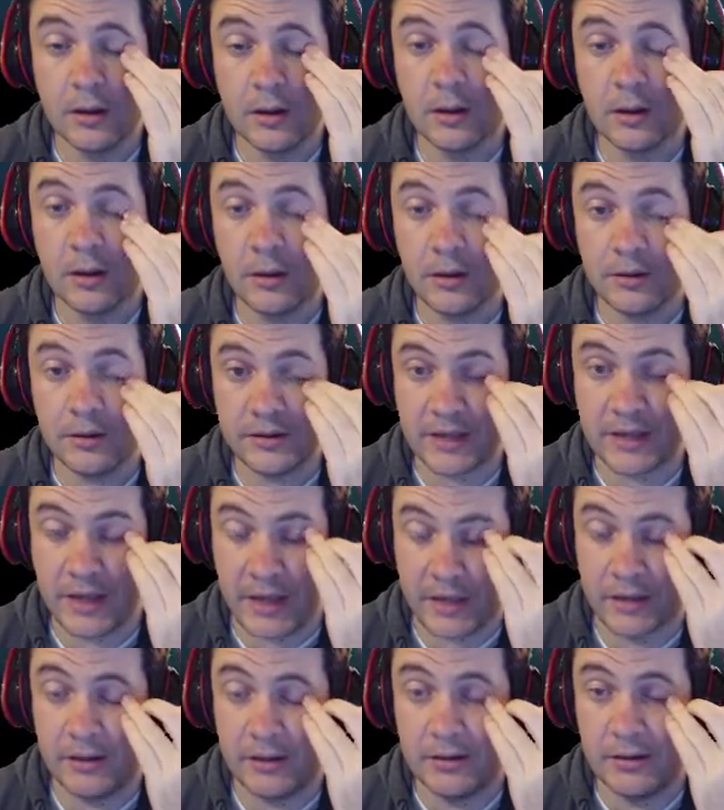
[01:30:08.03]

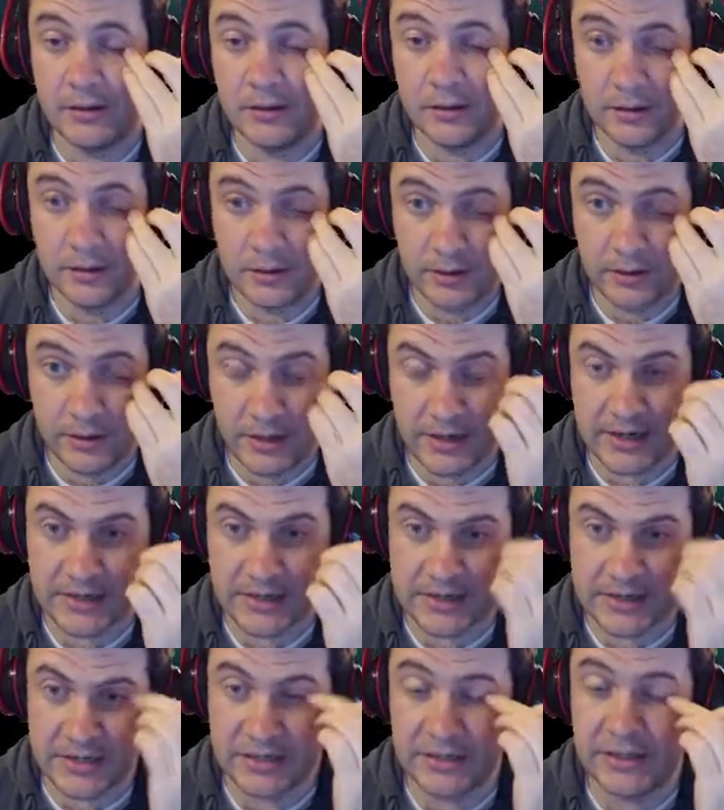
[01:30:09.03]
Okay.
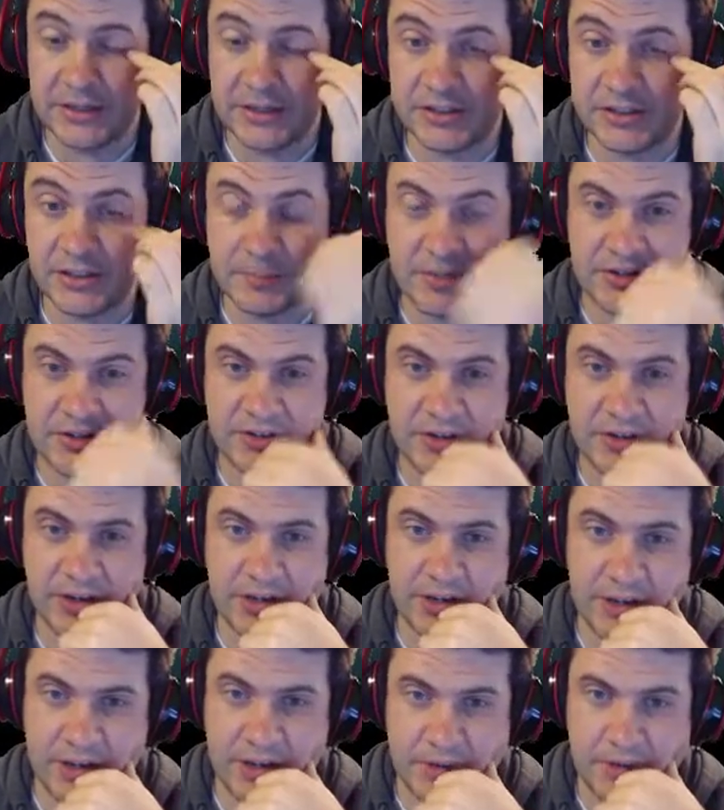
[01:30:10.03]
Ideally, this can be
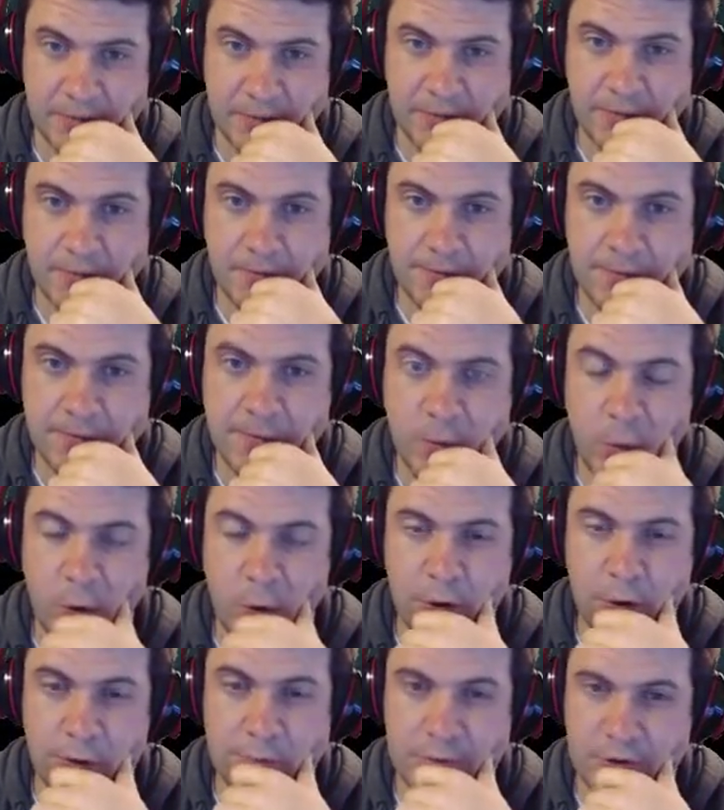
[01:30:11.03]
done in
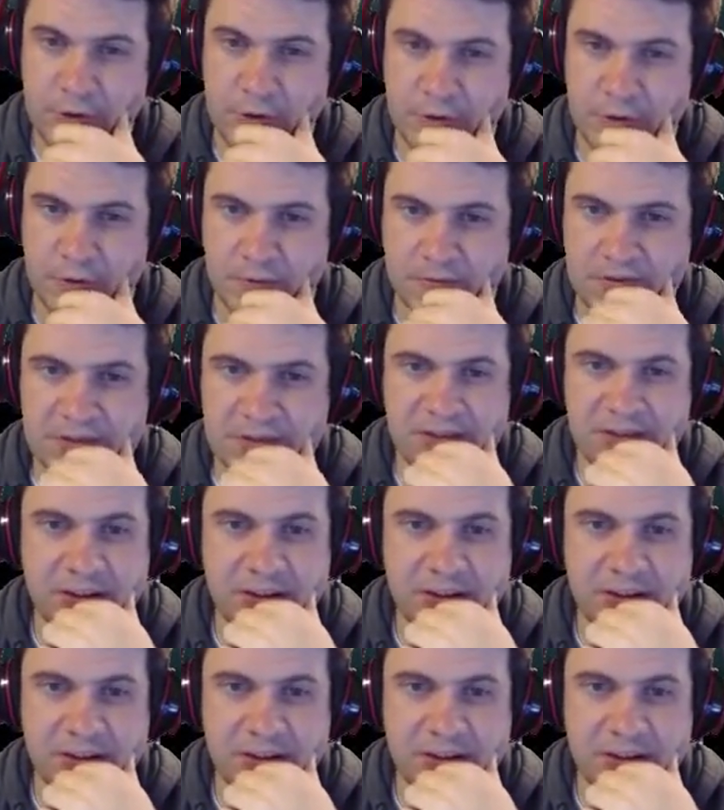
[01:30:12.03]
4 moves.